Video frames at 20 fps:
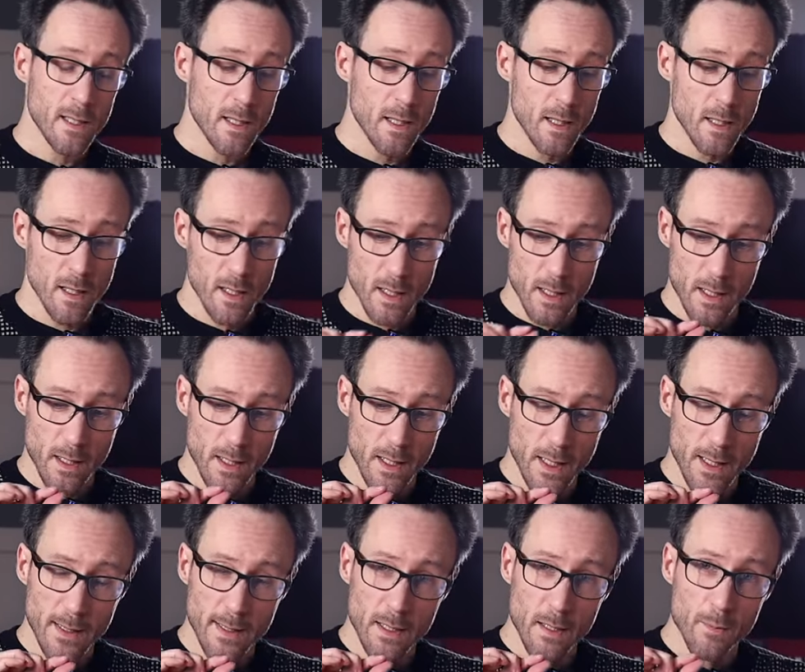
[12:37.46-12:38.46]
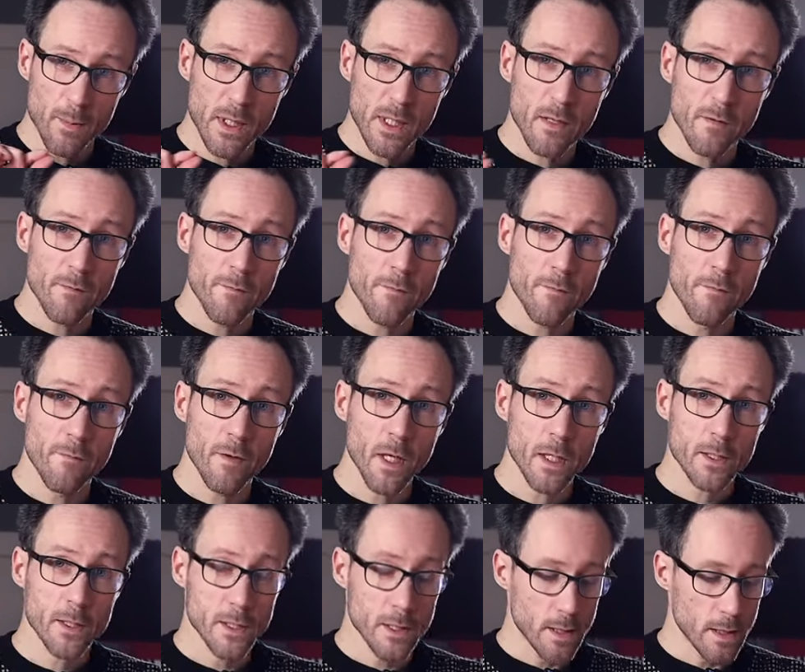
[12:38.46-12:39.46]
a little bit of
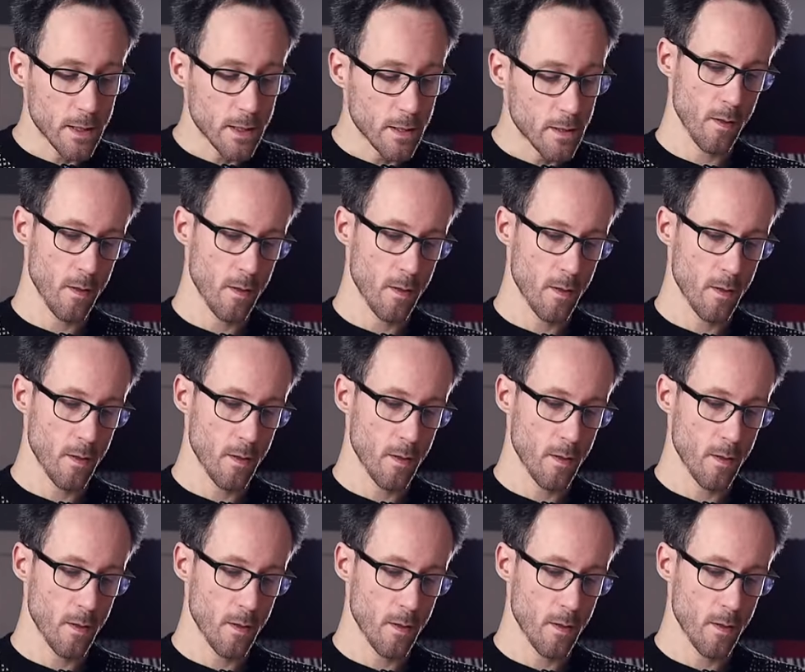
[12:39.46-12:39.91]
flux in it.